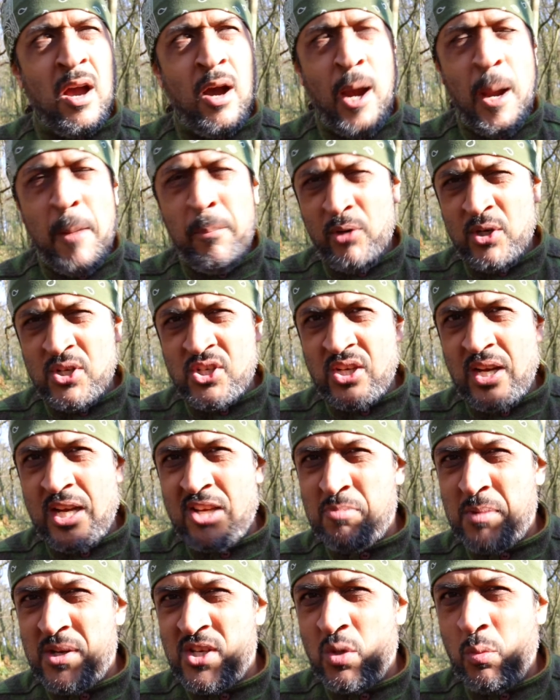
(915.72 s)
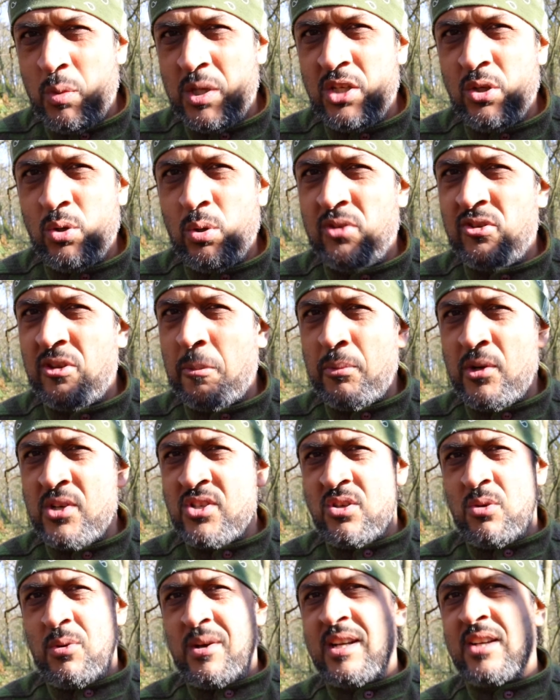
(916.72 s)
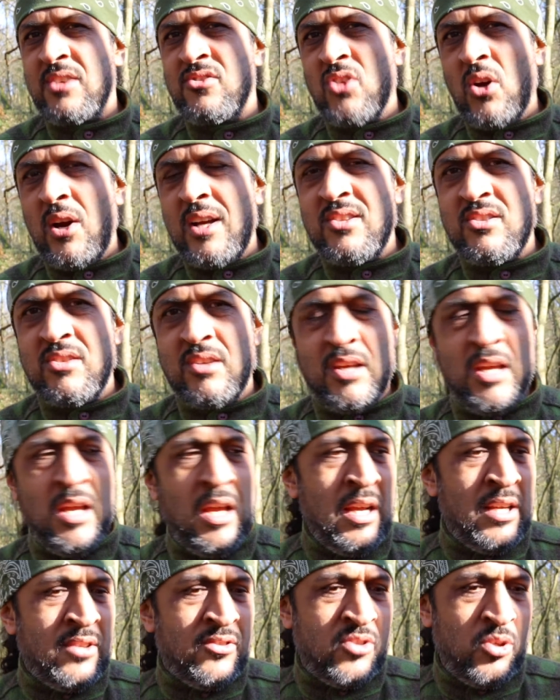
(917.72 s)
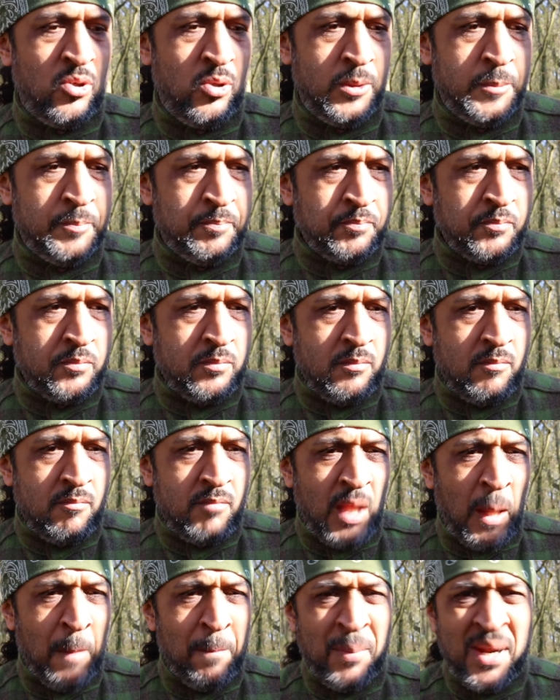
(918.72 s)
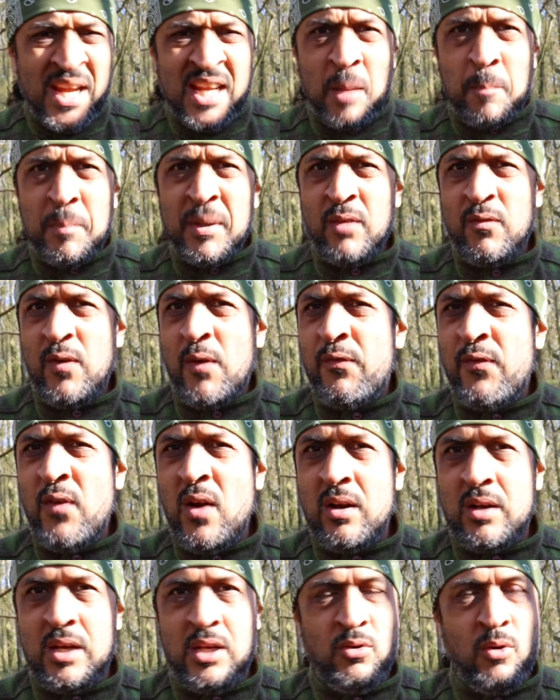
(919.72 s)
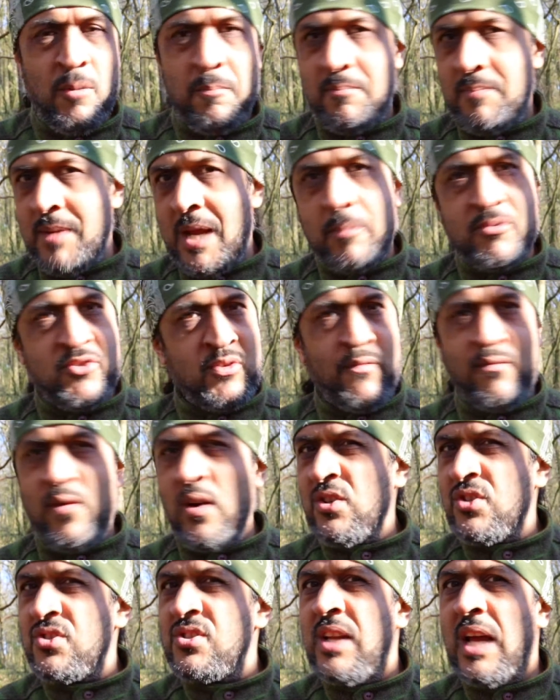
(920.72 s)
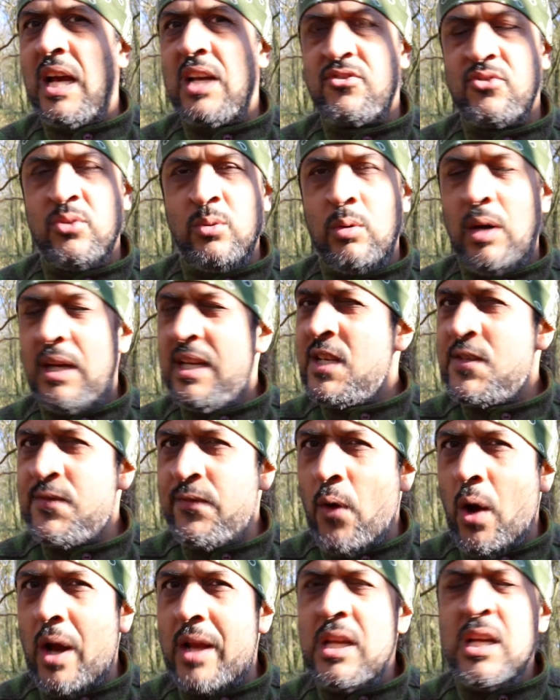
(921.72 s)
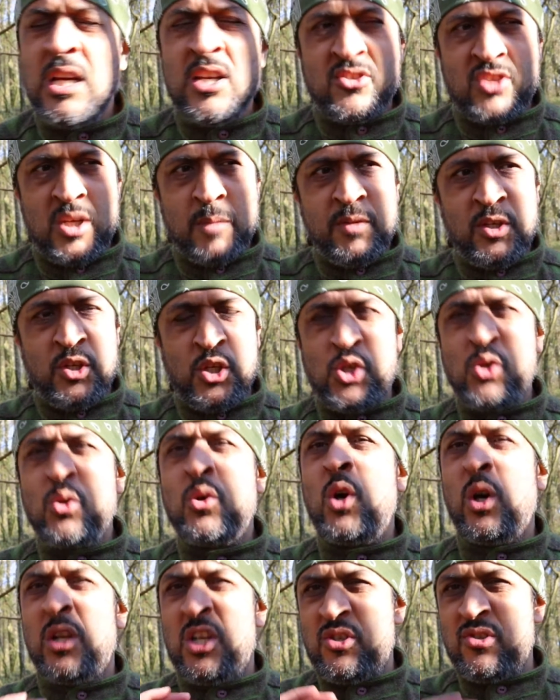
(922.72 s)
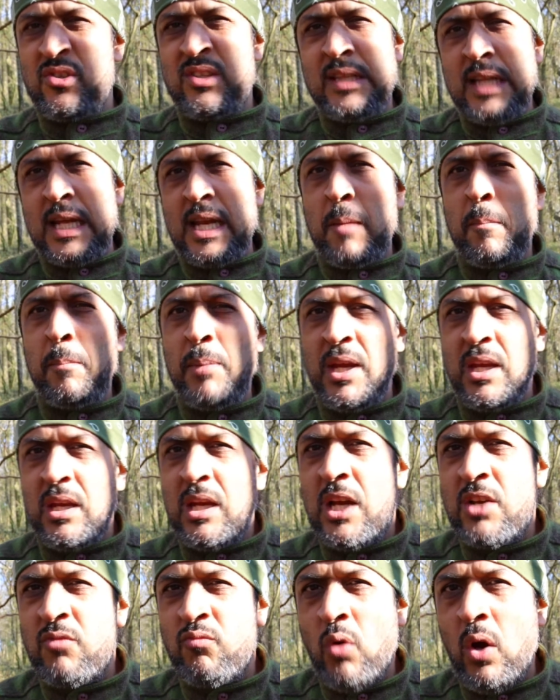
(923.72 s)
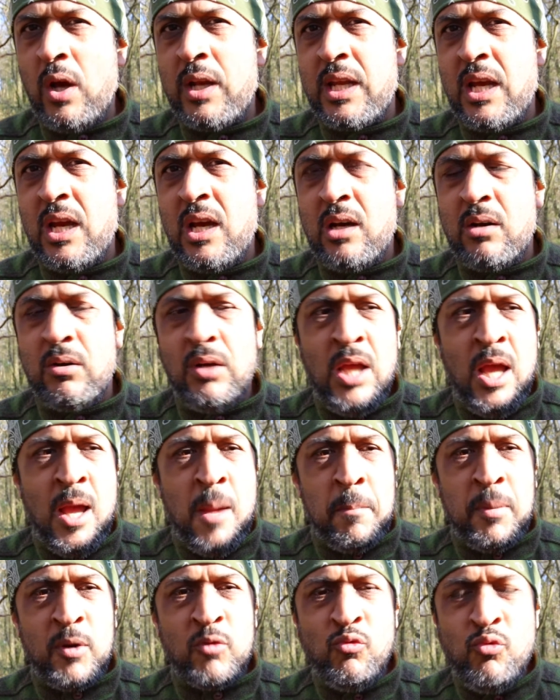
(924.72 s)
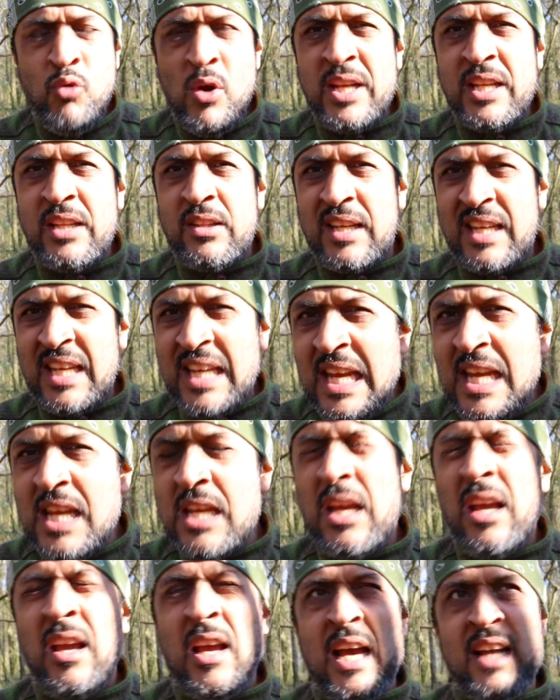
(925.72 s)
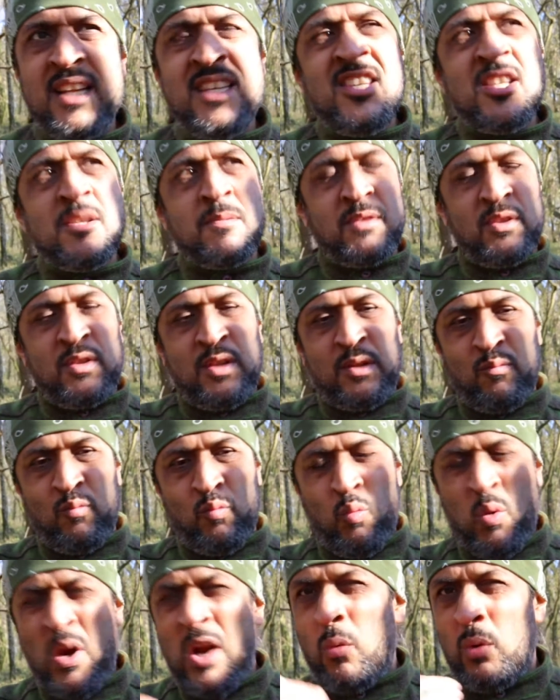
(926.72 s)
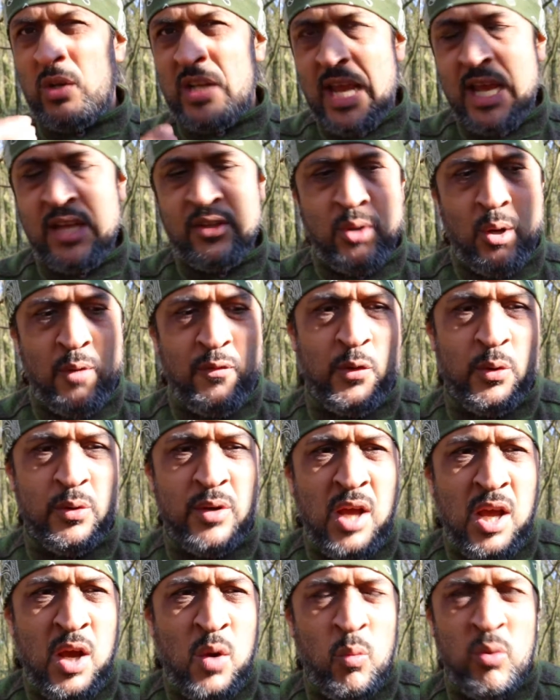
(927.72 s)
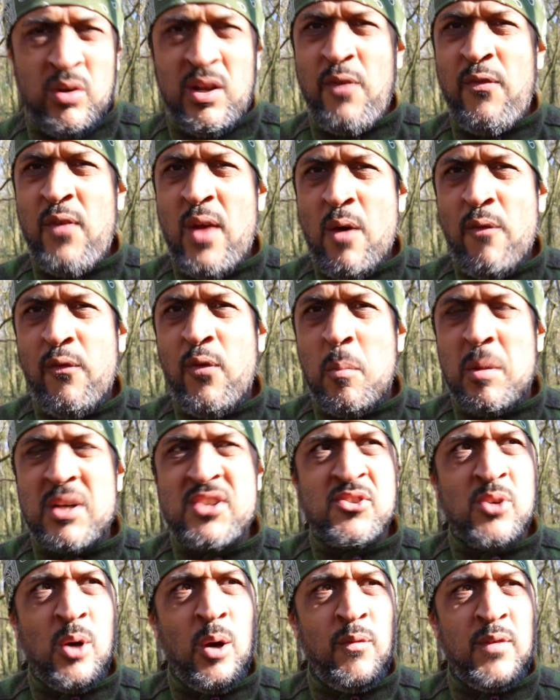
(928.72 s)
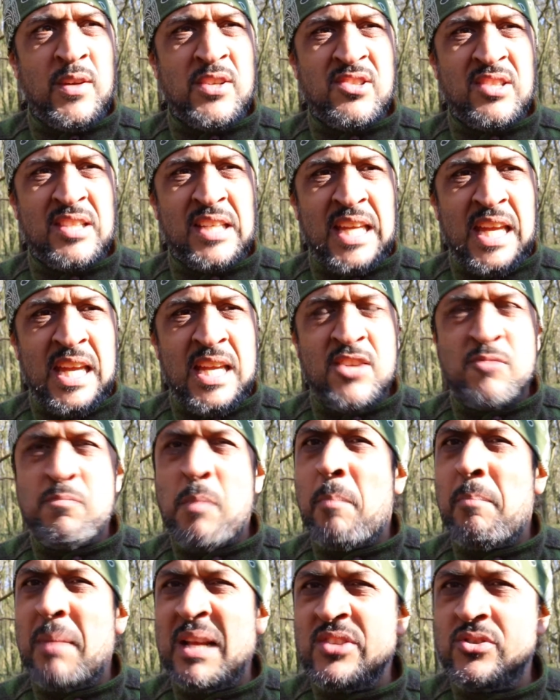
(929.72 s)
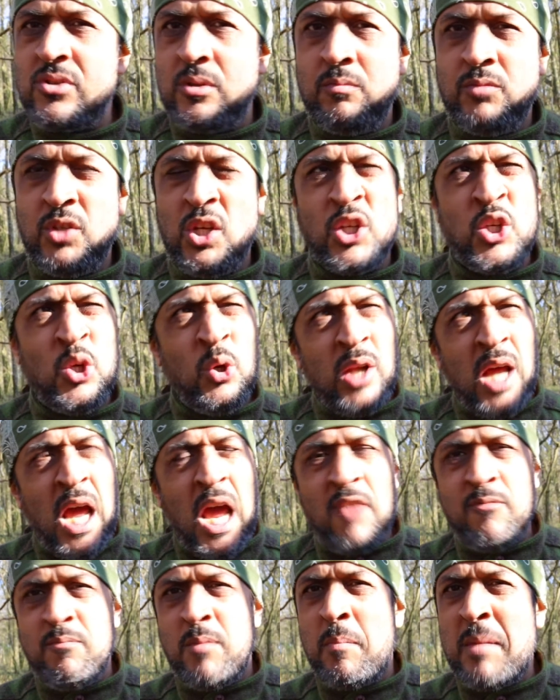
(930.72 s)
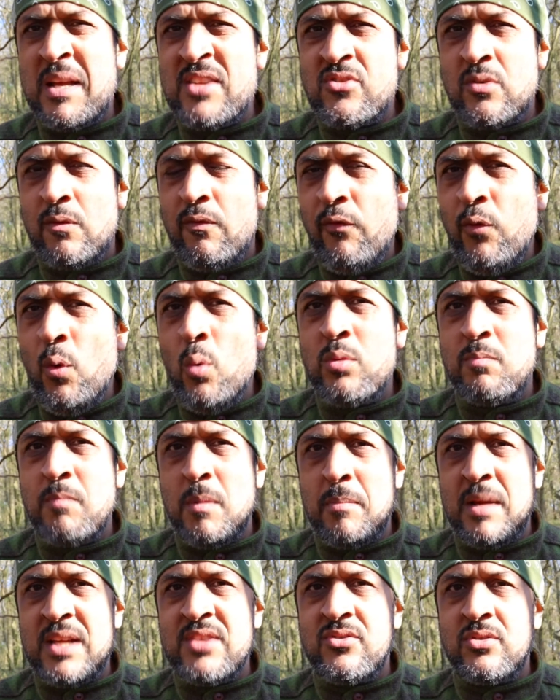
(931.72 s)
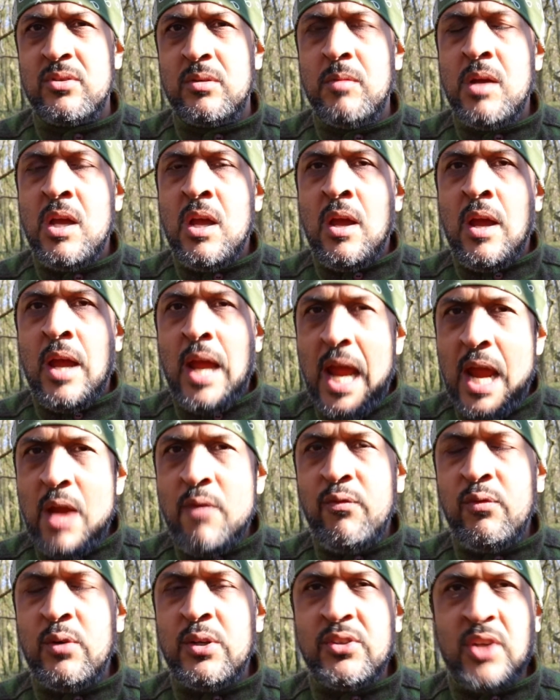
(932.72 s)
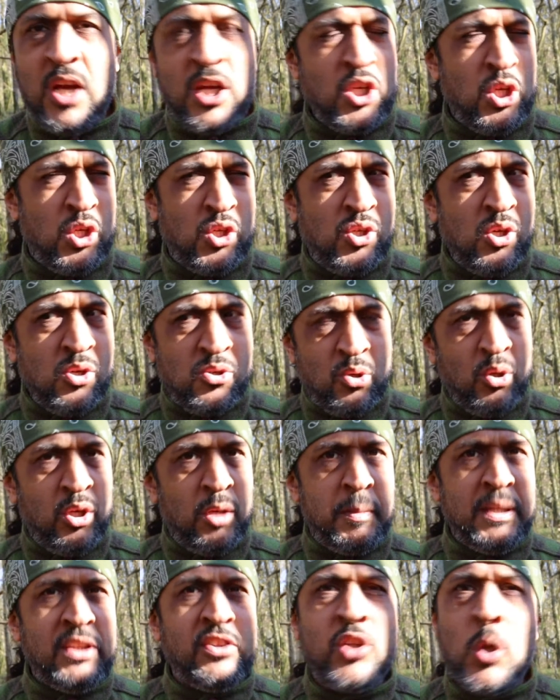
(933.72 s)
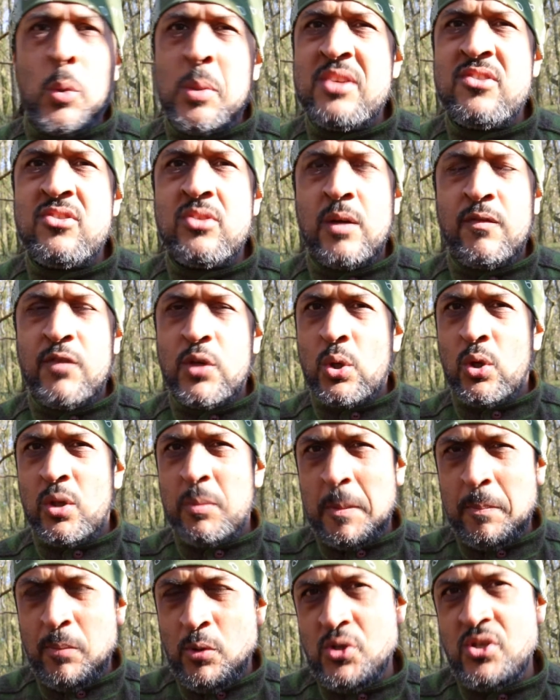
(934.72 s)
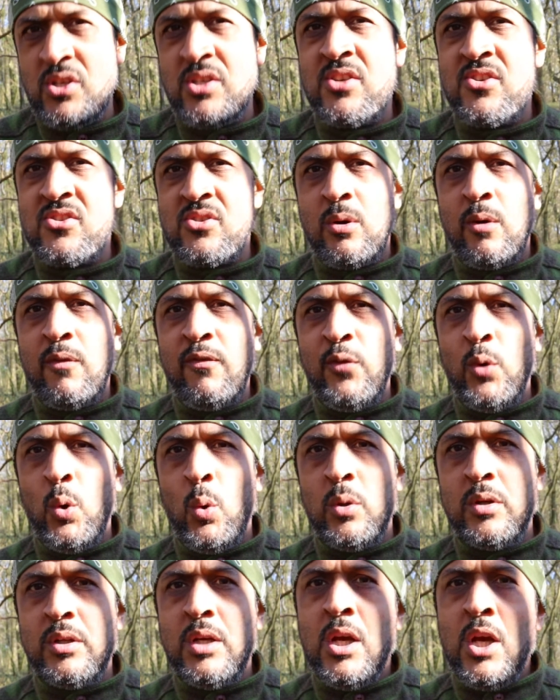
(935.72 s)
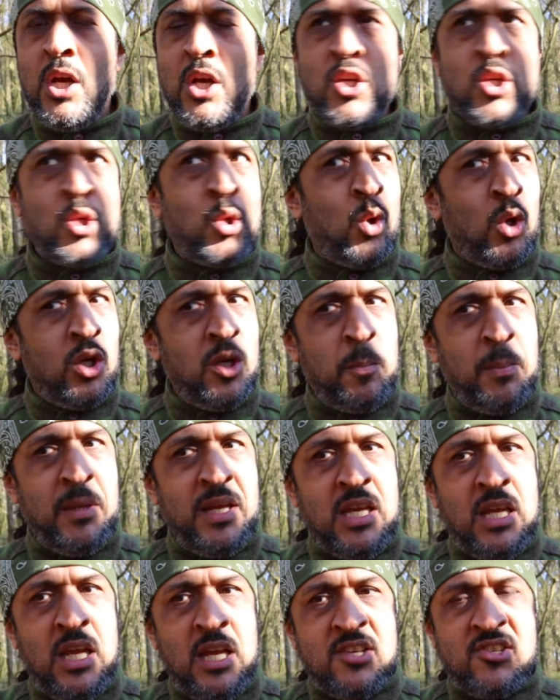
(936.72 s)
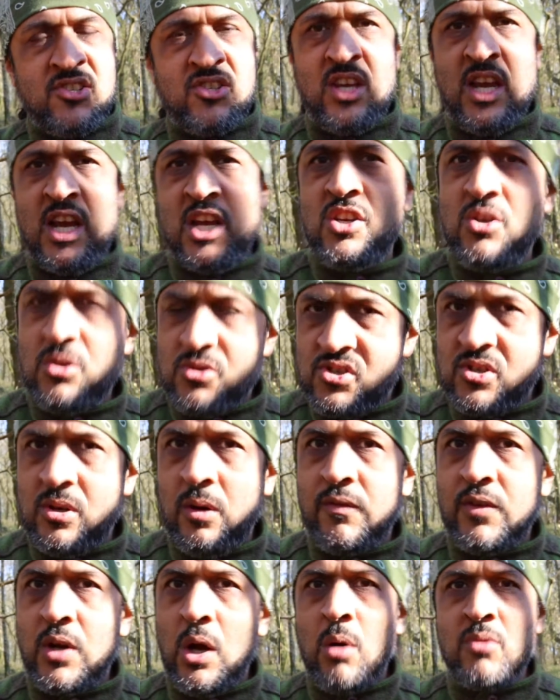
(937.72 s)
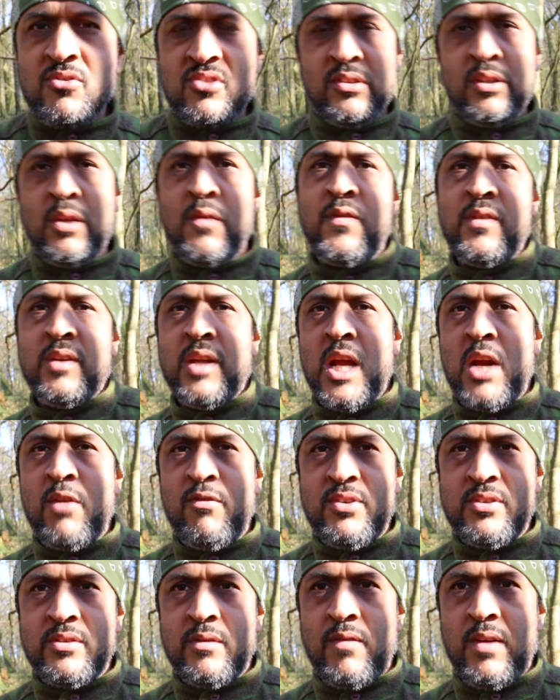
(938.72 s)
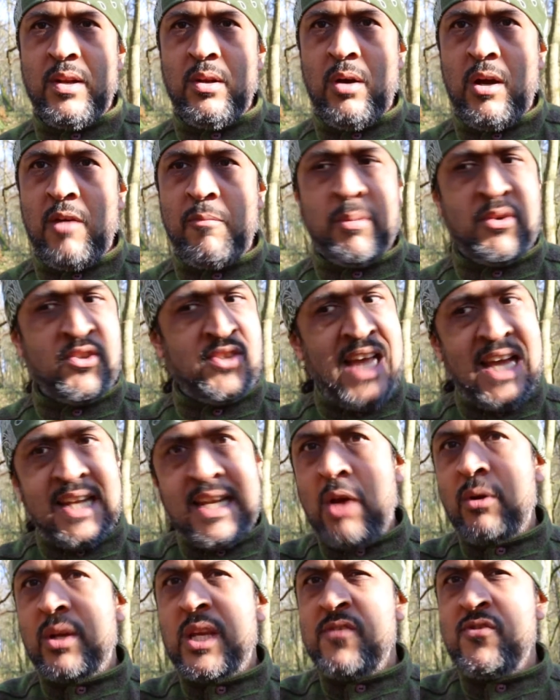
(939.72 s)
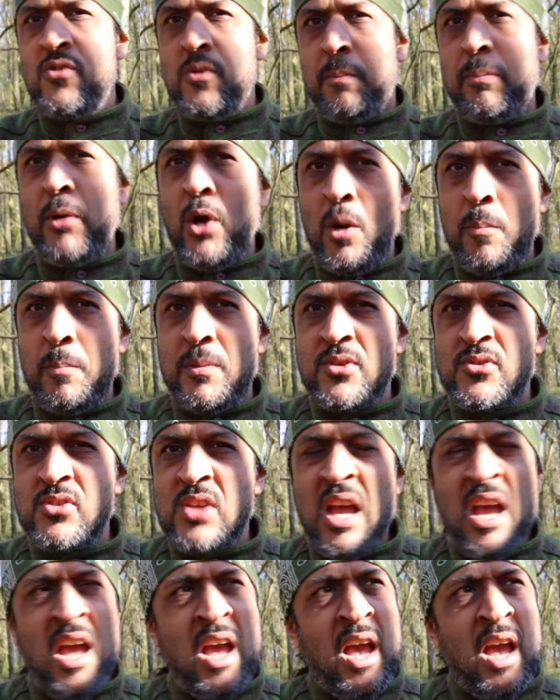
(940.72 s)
I appreciate, especially when you've got depression or anxiety, to be in a bit of a funk and not be able to function at all. And that's fine. Sometimes you've got to just let it be and ride it out. But really, the key, and this is where I want to end off on, what I found for myself is the key is momentum. You've got to have momentum, forward momentum. Every day, you've just got to be doing stuff. You've got to be pushing yourself forward. You've got to be setting yourself goals in different areas of your life because that now gives you purpose.